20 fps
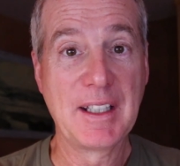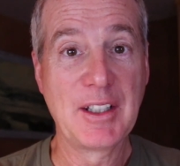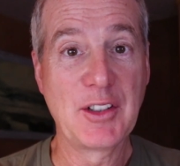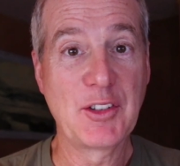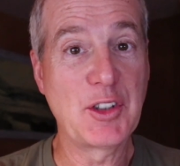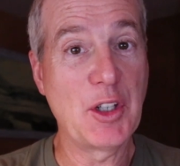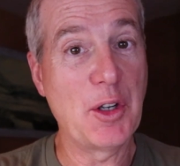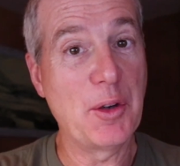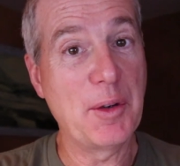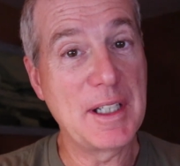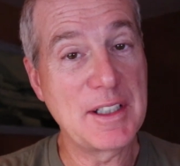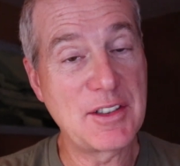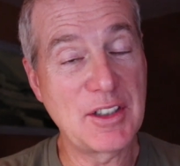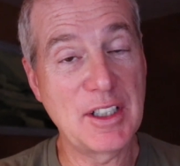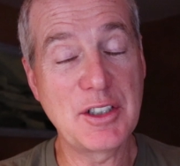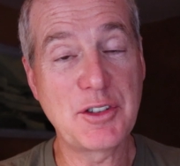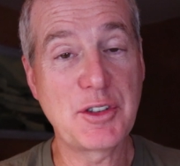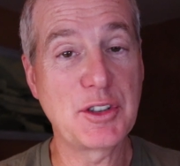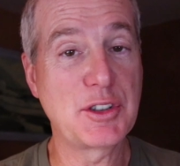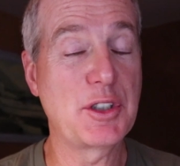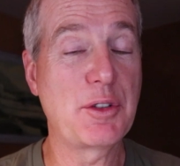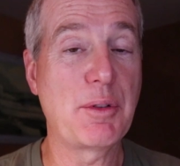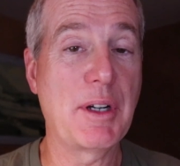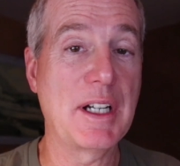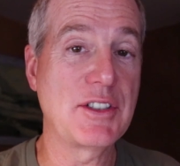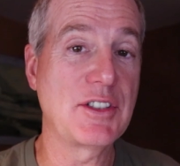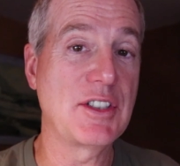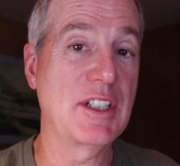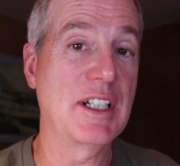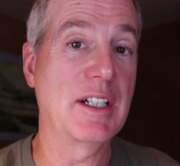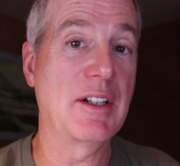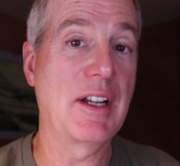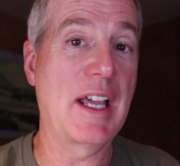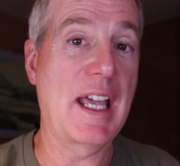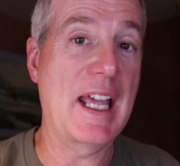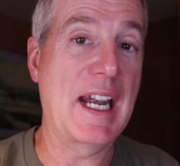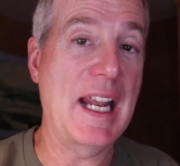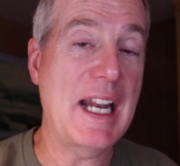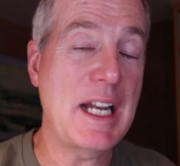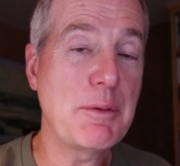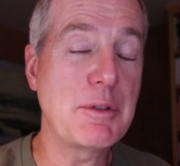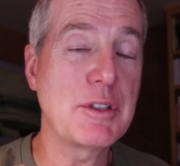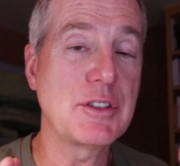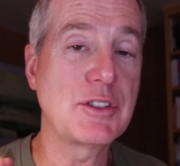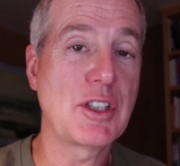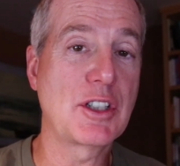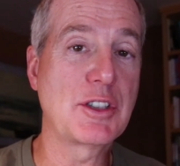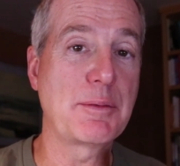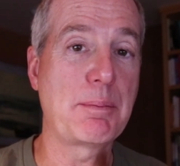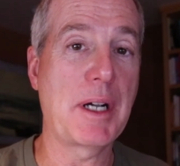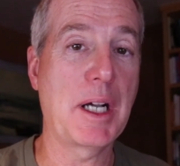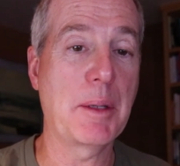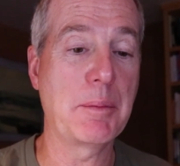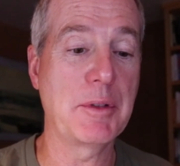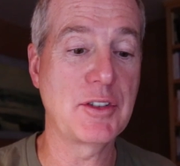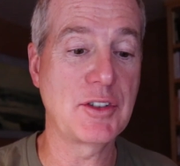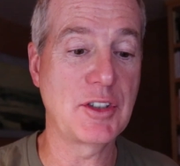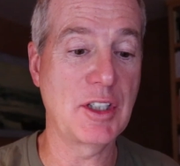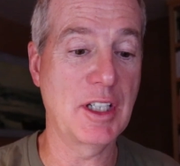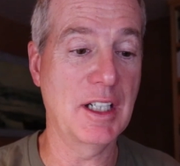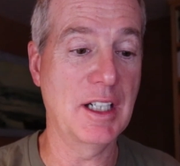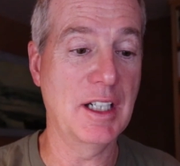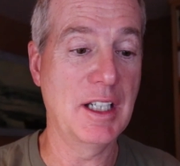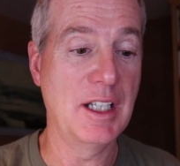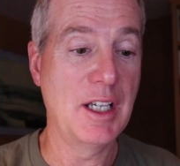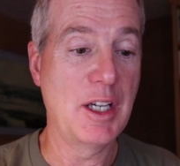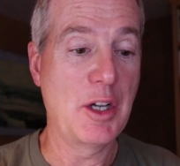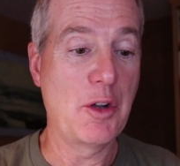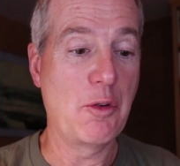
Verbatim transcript: So it's an interesting question, and, and anyone who starts publishing,